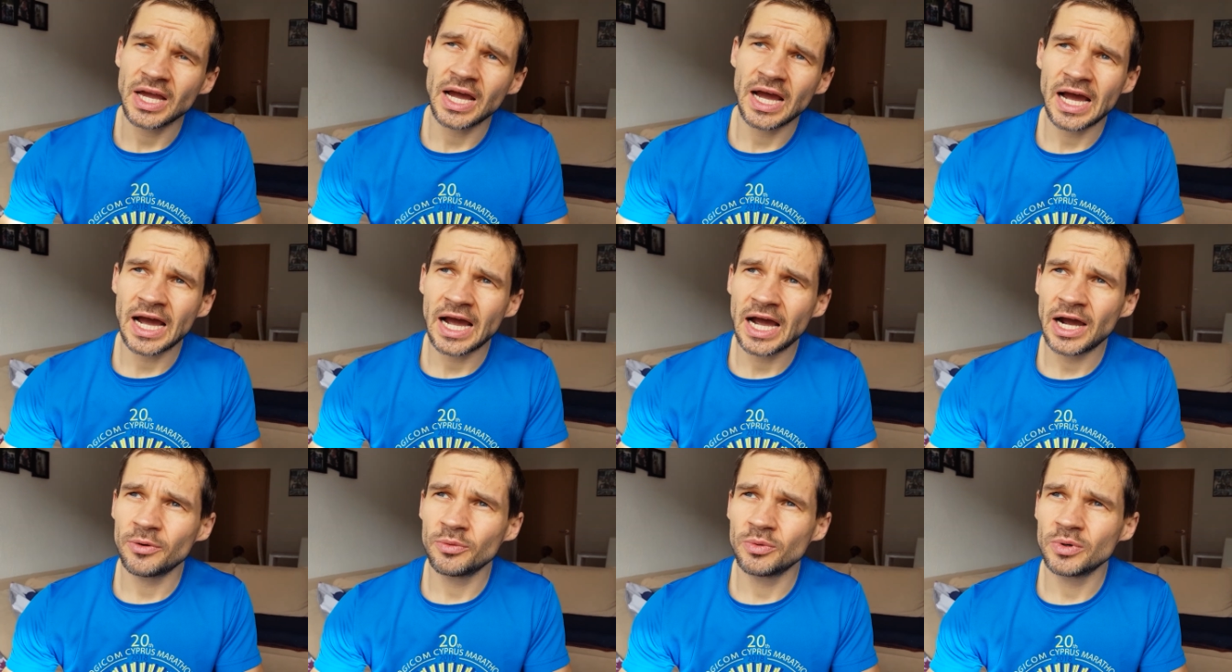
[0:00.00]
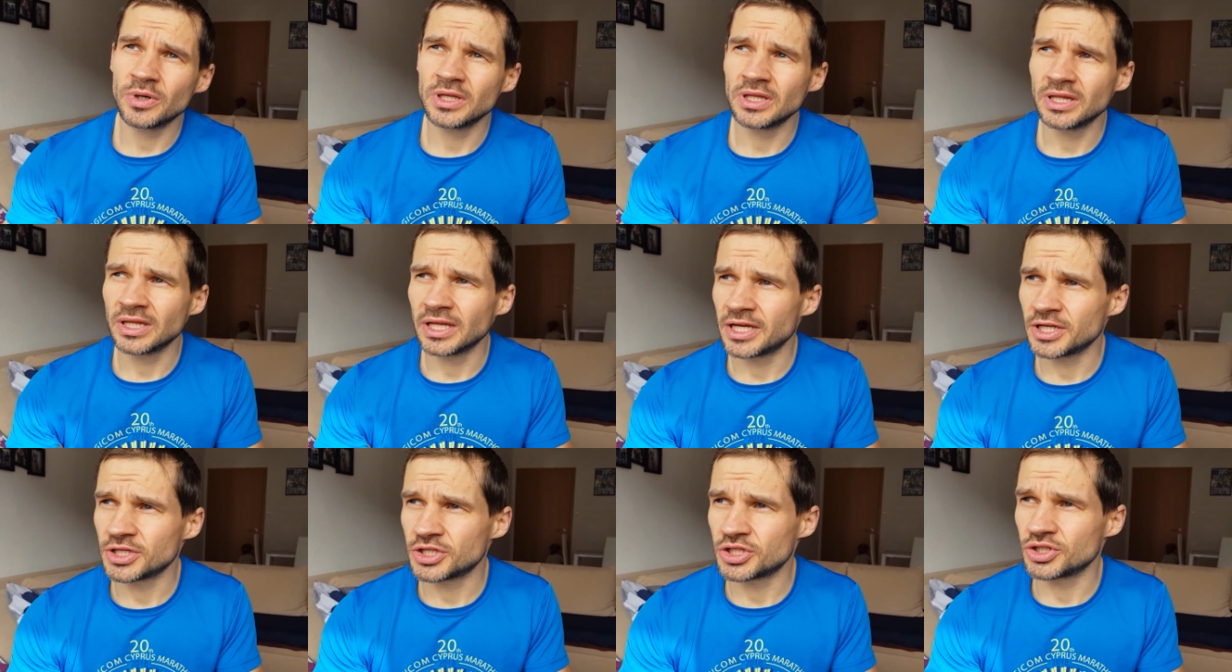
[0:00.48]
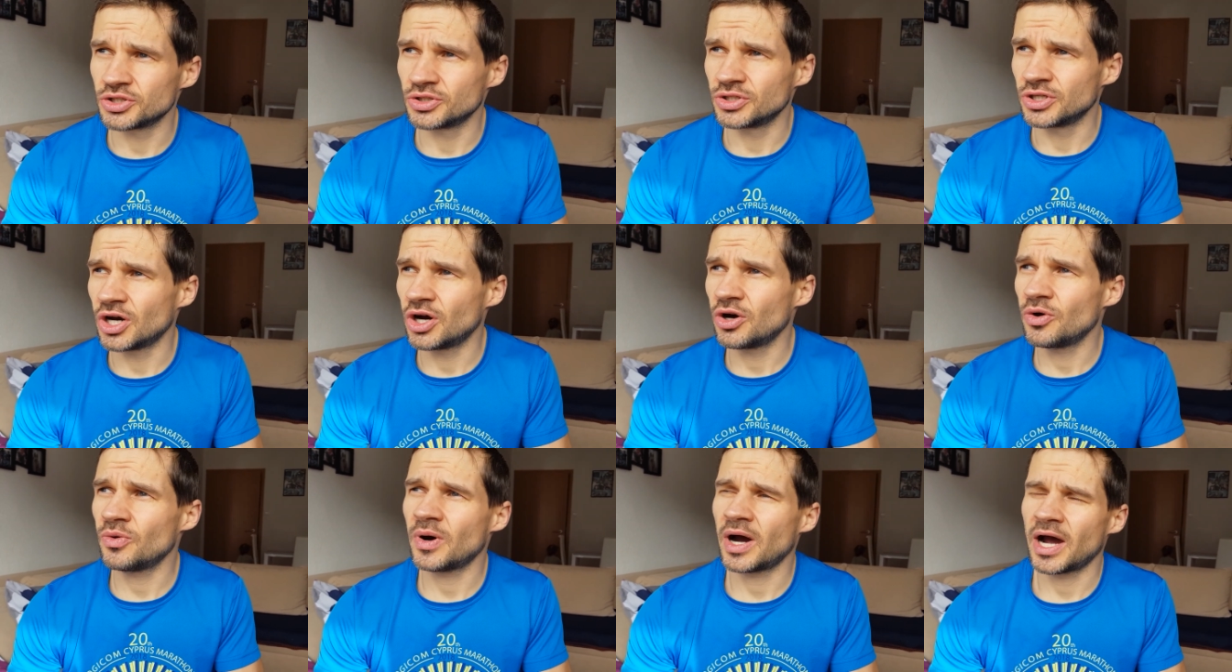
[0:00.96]
I will let you
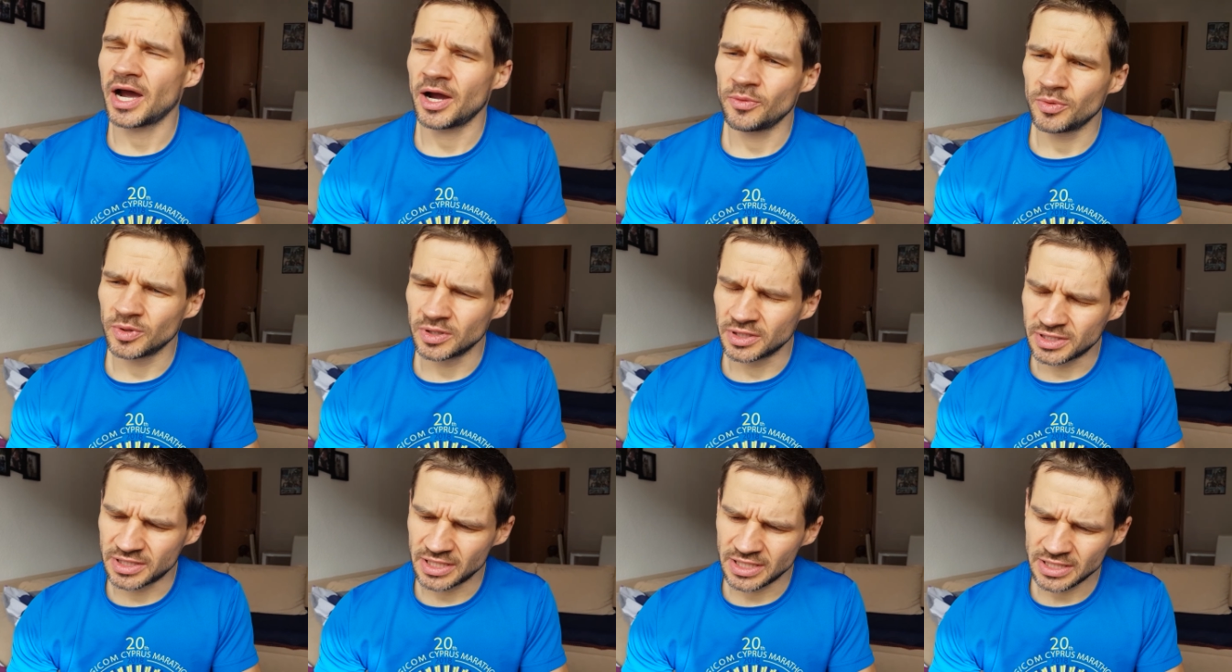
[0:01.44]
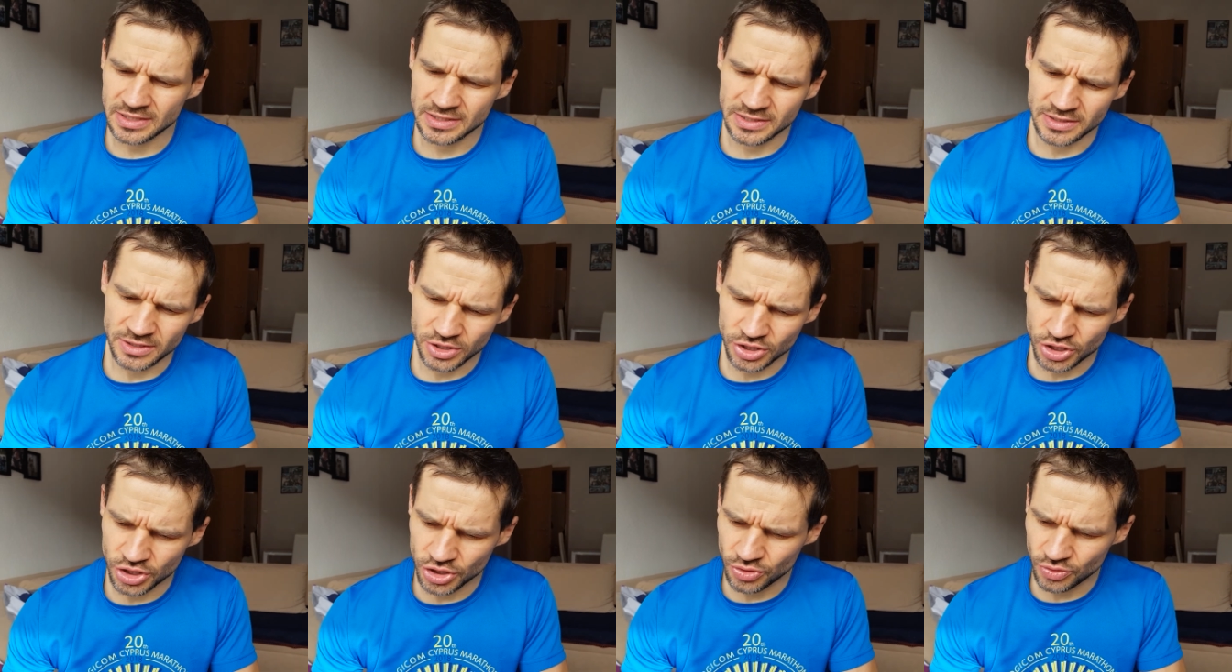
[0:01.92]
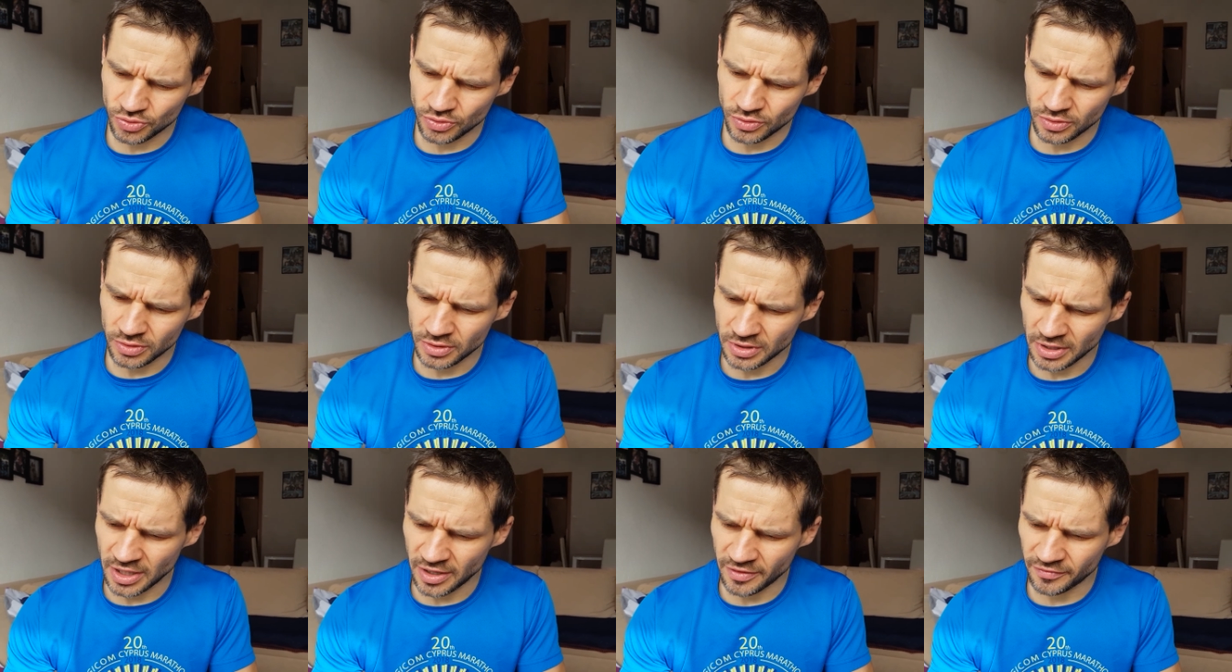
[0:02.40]
know. I will test this shoe
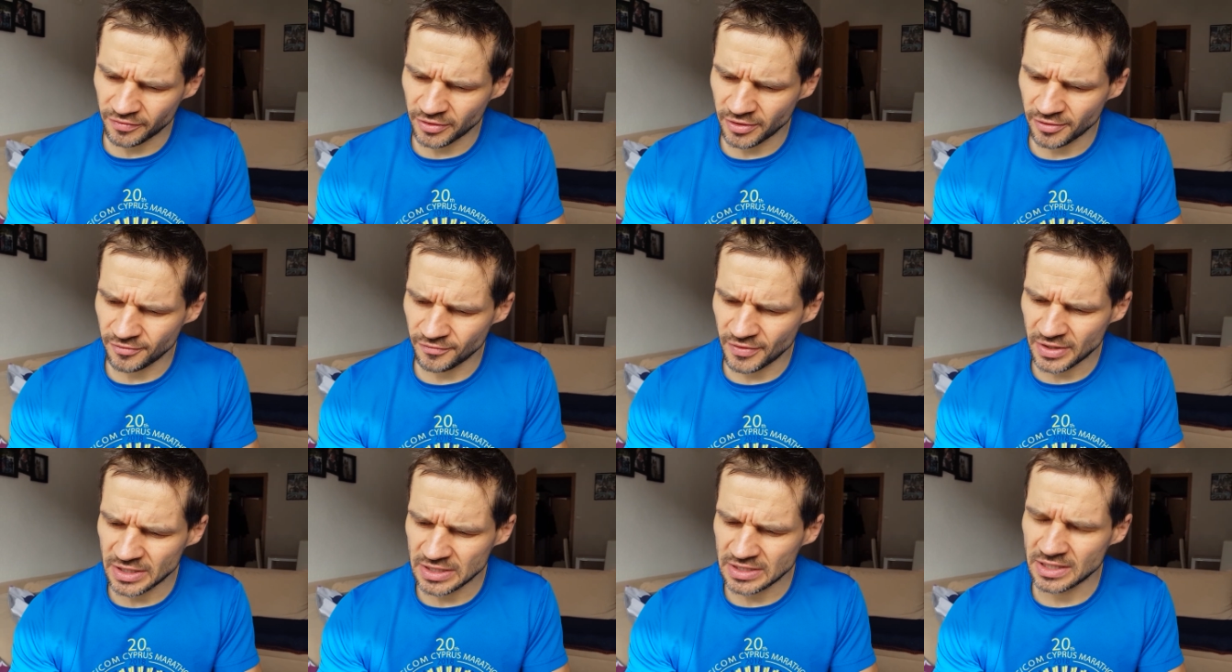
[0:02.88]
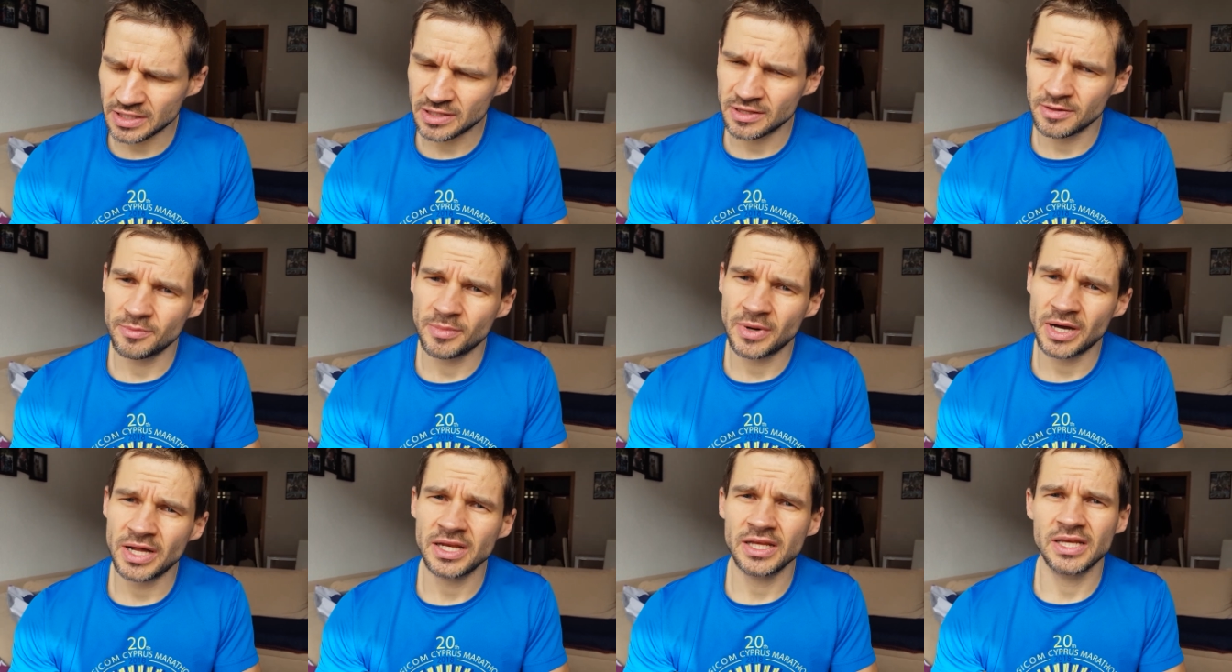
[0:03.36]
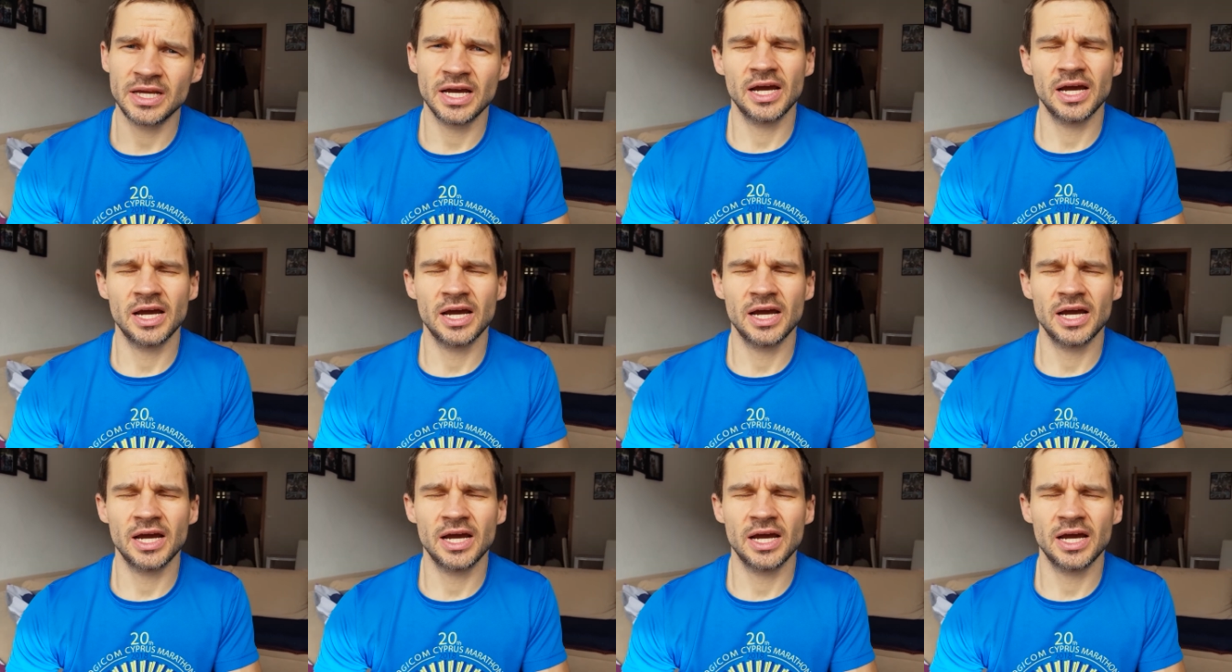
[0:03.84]
after investing the money.